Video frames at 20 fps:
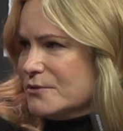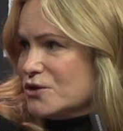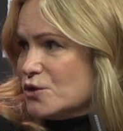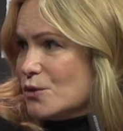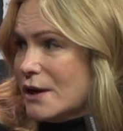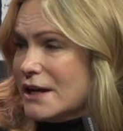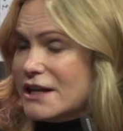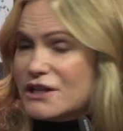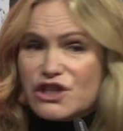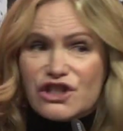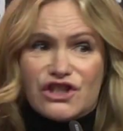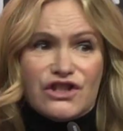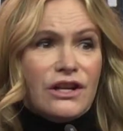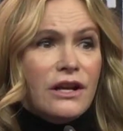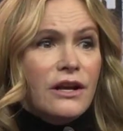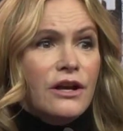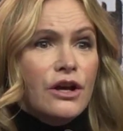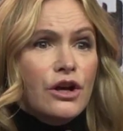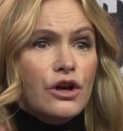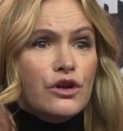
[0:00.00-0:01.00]
So I just
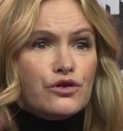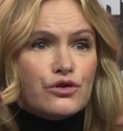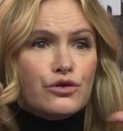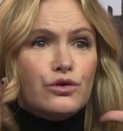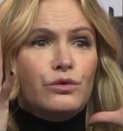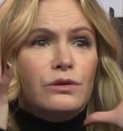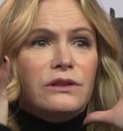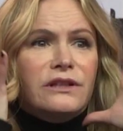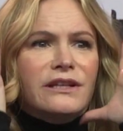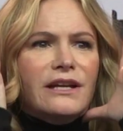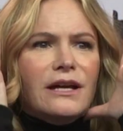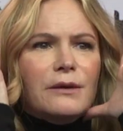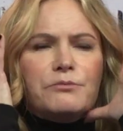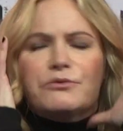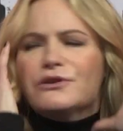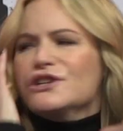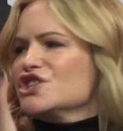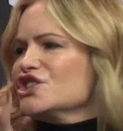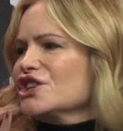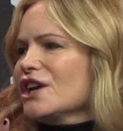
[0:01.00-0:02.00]
truly
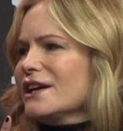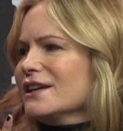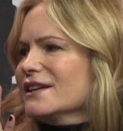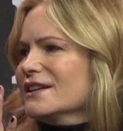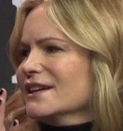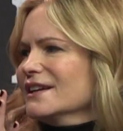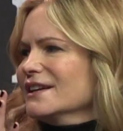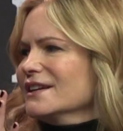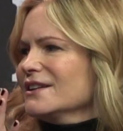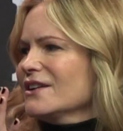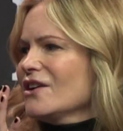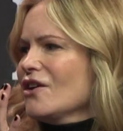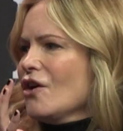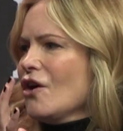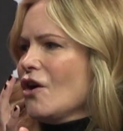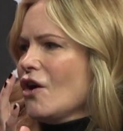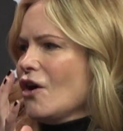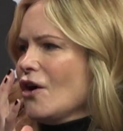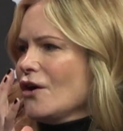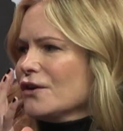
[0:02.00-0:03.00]
appreciated it
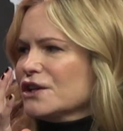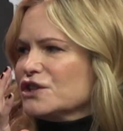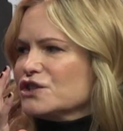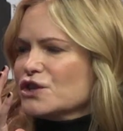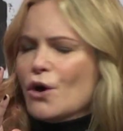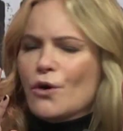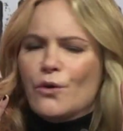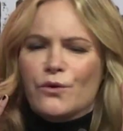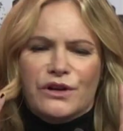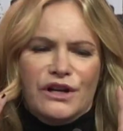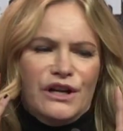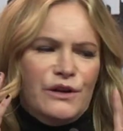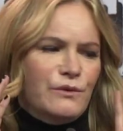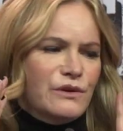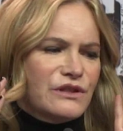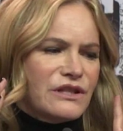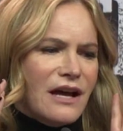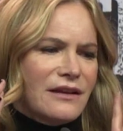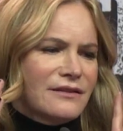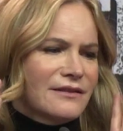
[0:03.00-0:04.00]
on its own, and it
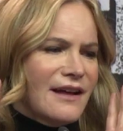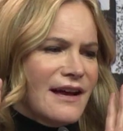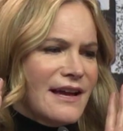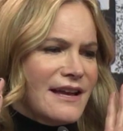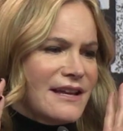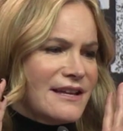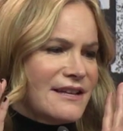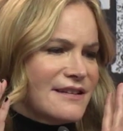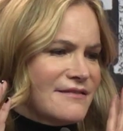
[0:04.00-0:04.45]
was unlike